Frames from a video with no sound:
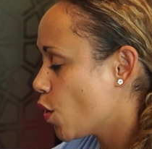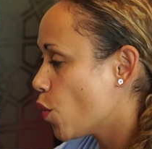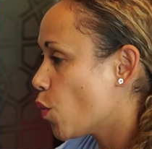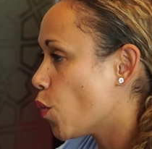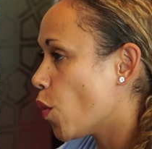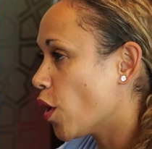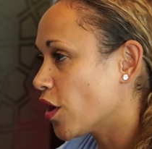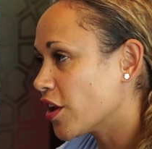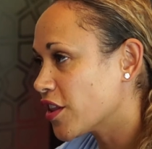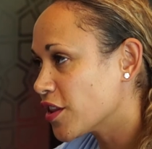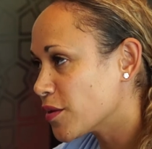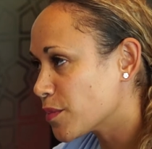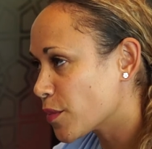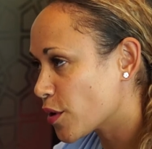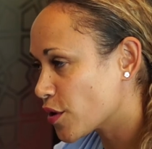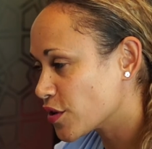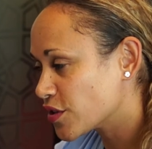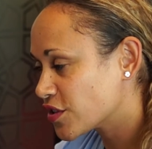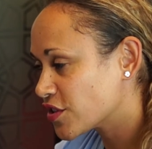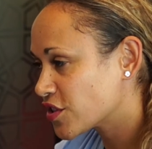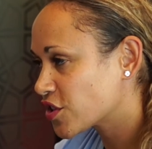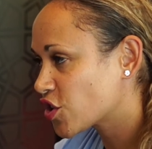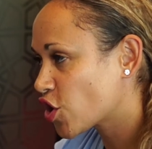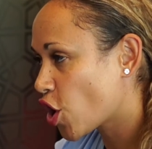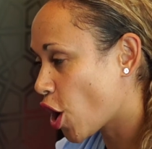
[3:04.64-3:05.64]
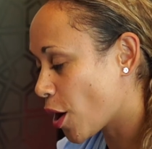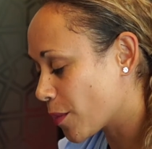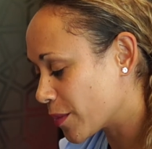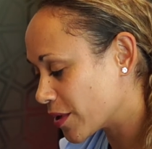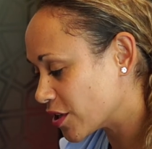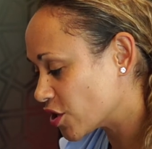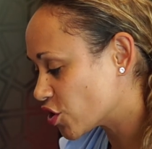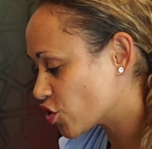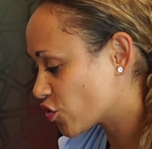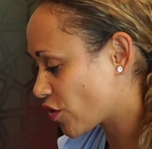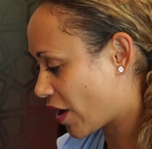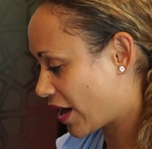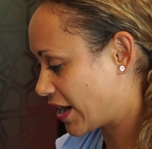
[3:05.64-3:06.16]
What are the most
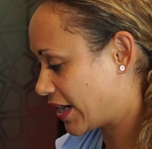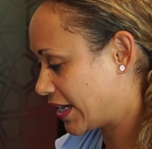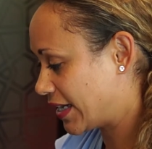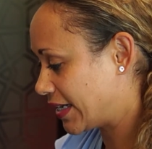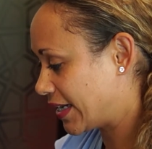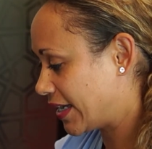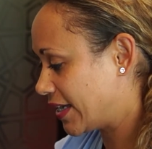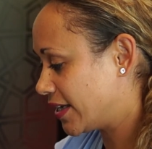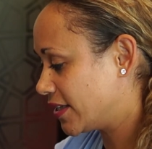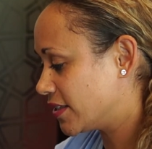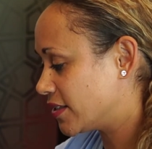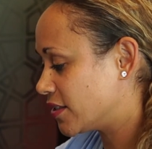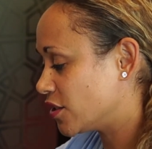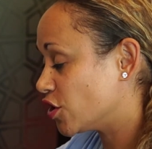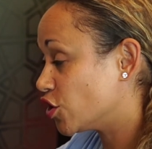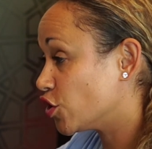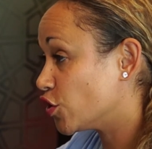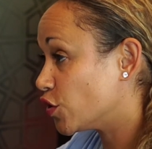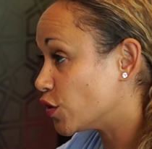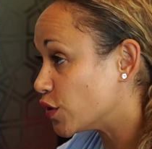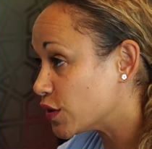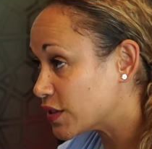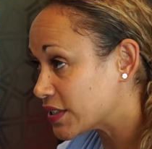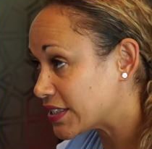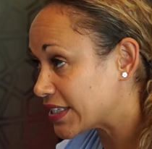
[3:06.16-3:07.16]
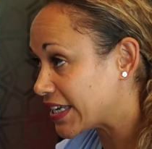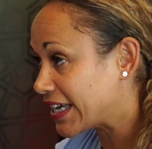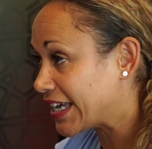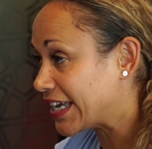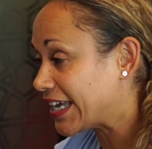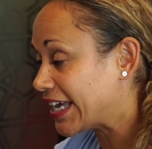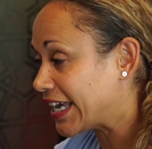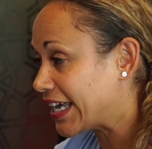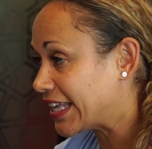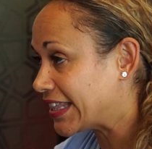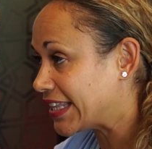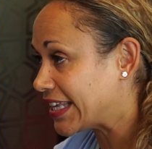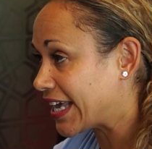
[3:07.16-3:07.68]
common training needs you
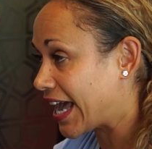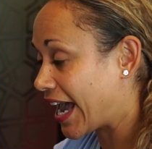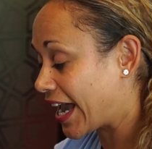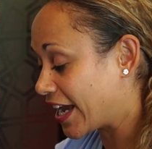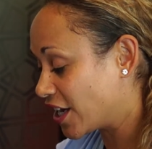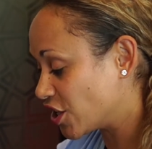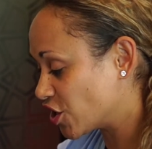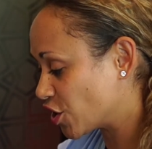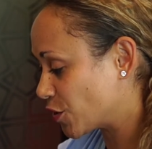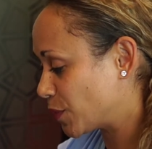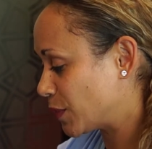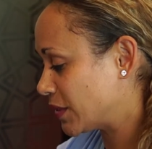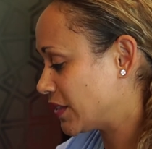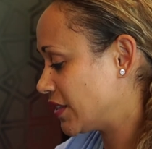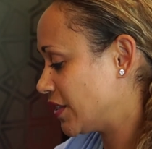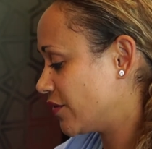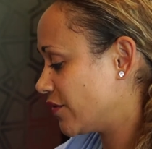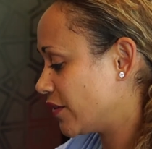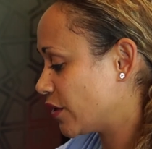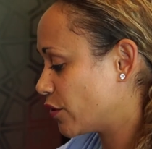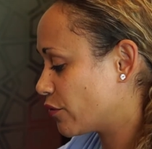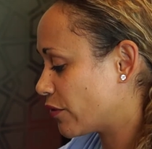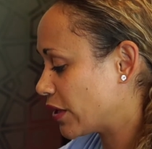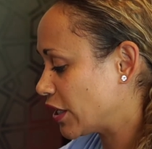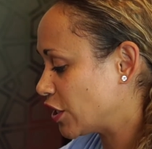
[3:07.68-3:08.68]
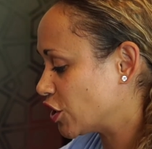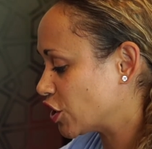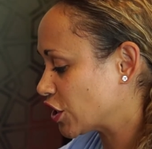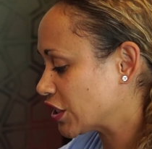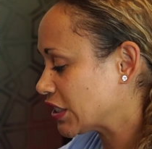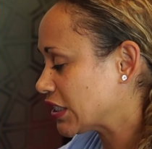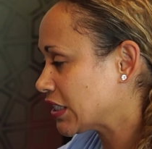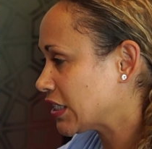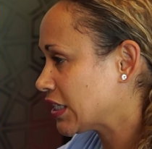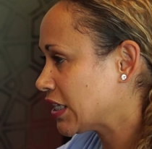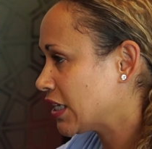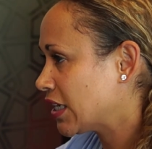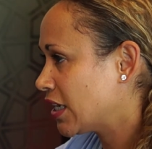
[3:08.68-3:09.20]
see in the Asia Pacific
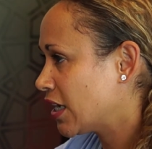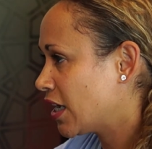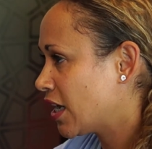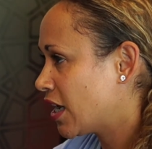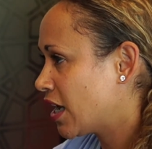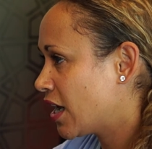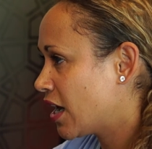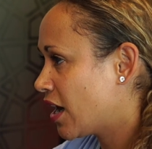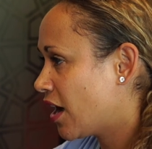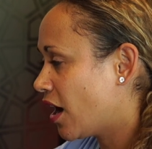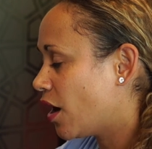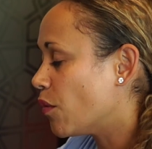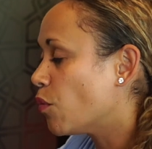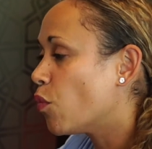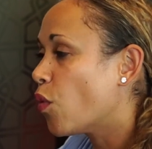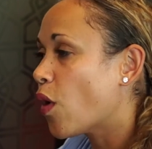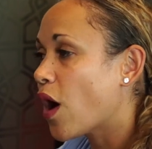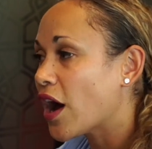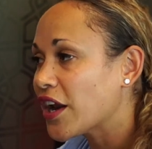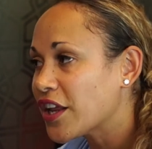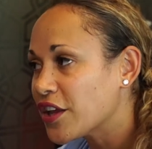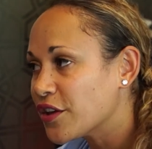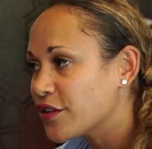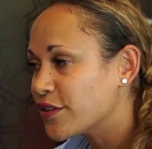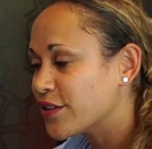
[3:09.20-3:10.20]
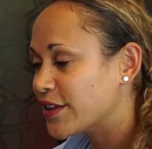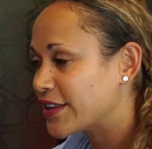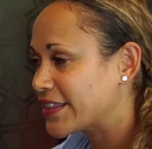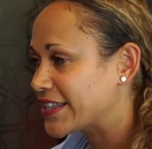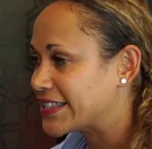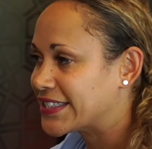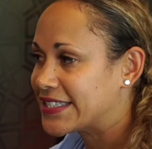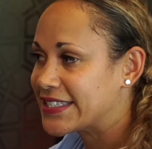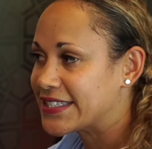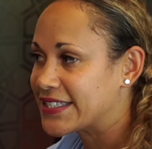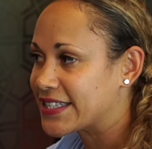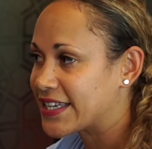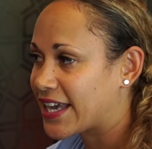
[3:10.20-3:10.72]
region? And why do you think
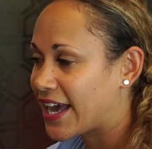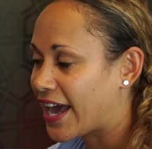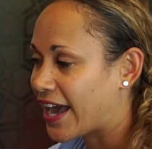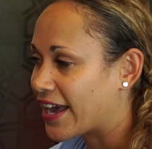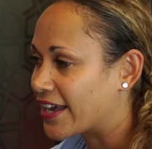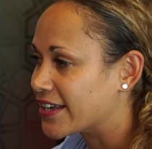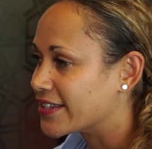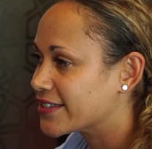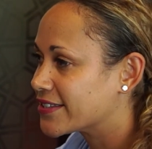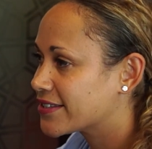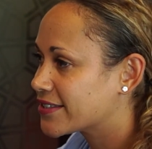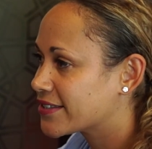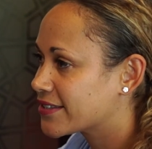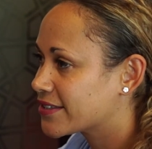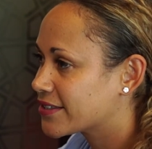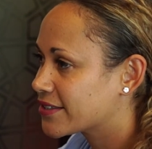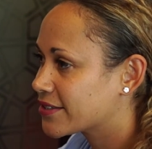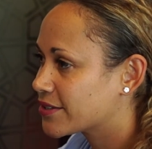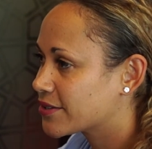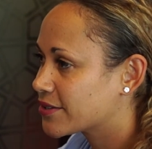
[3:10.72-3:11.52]
this is the case?